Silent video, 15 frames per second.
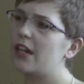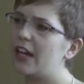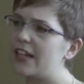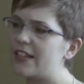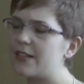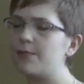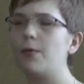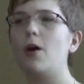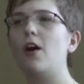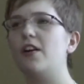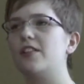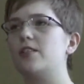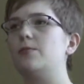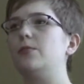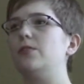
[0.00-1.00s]
it's
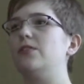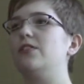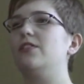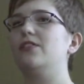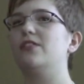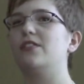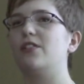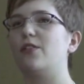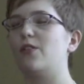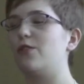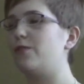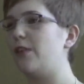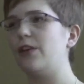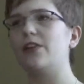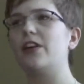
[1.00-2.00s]
impossible, or
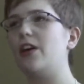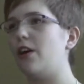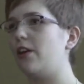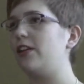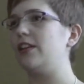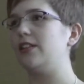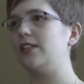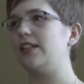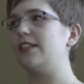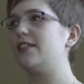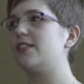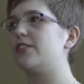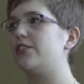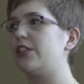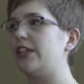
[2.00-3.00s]
very hard at
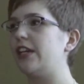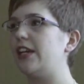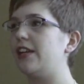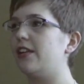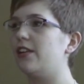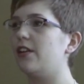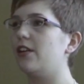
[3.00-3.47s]
least, to get